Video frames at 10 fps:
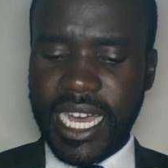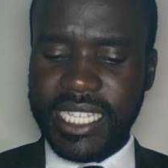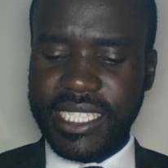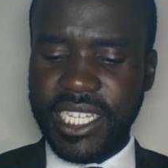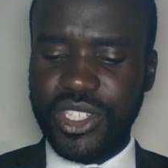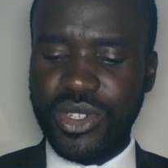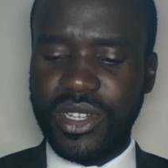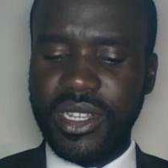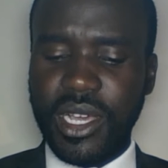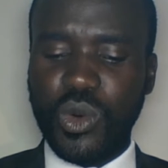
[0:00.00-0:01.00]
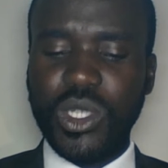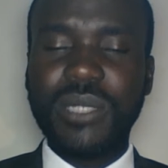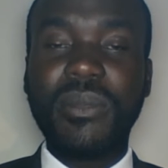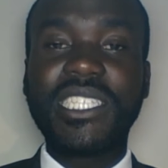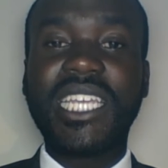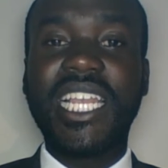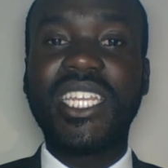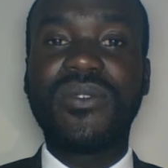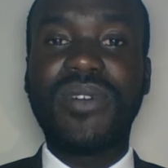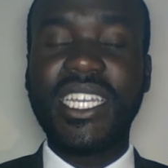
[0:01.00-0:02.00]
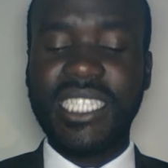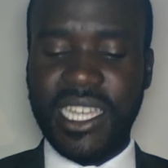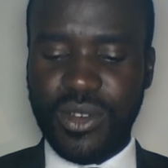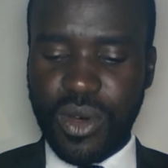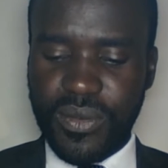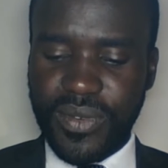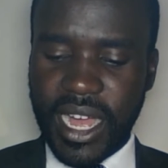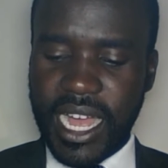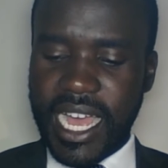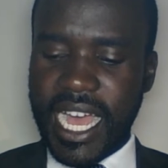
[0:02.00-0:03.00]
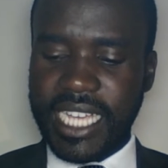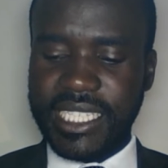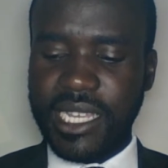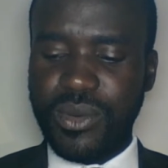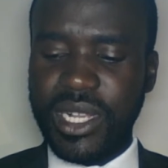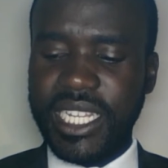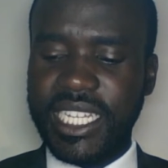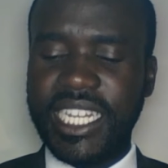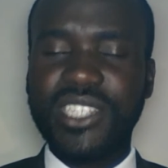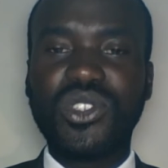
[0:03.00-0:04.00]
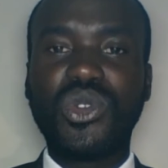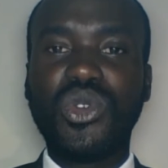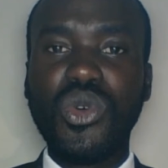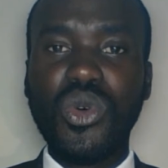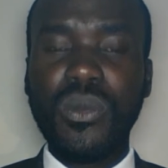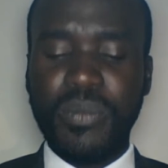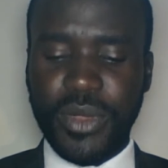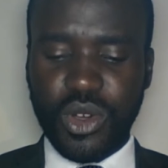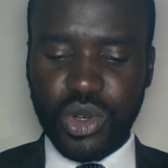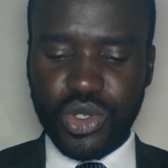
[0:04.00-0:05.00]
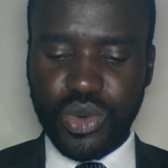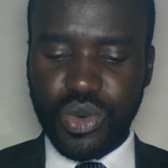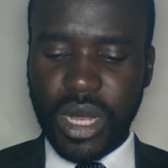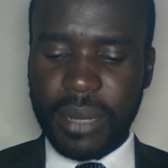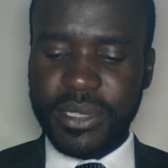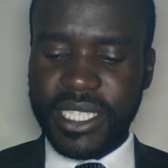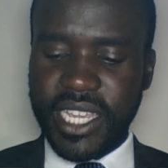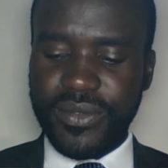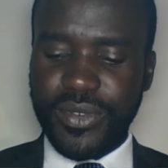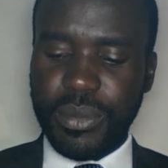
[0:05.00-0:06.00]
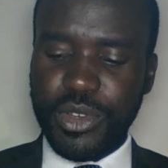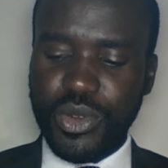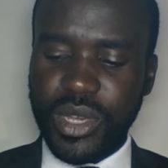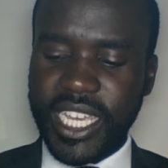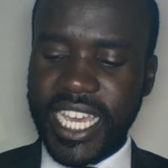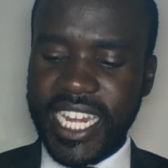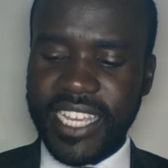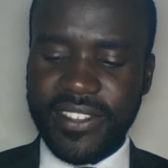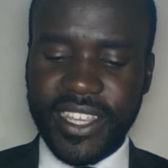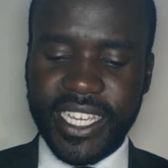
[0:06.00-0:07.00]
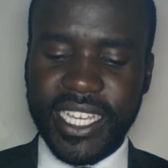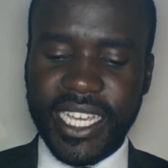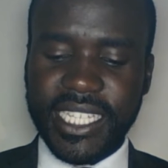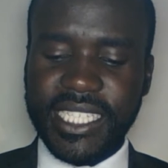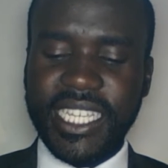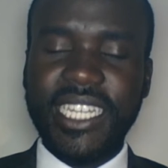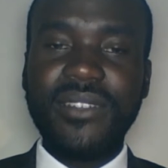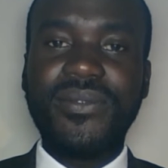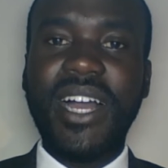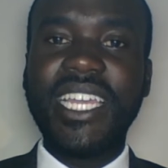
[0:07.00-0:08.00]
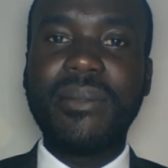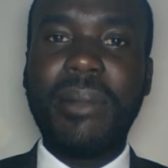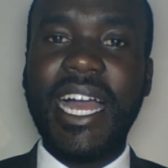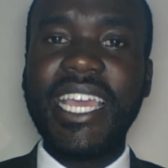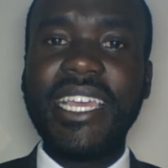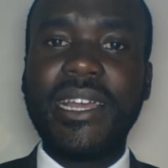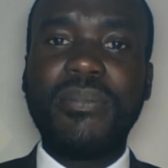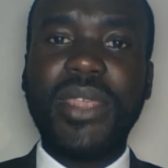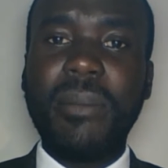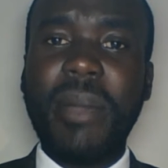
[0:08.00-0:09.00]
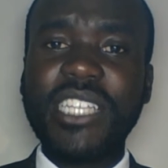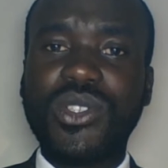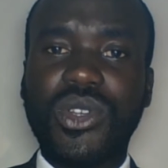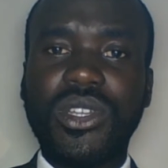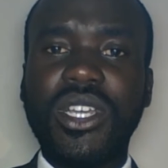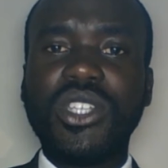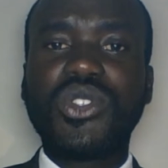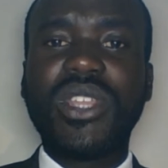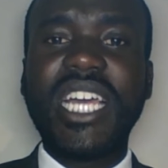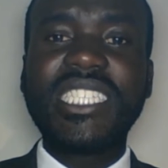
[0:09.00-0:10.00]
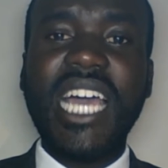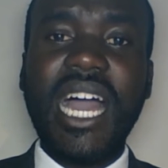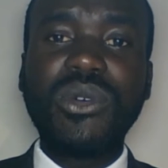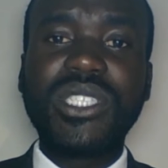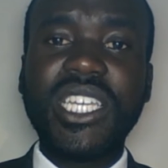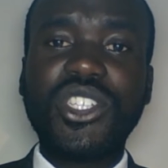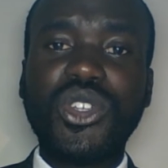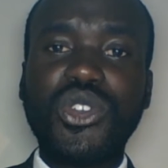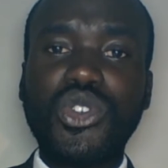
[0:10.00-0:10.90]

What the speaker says: section, which basically defines an offer as the willingness to do or to abstain from doing anything signified by a person. So that's how section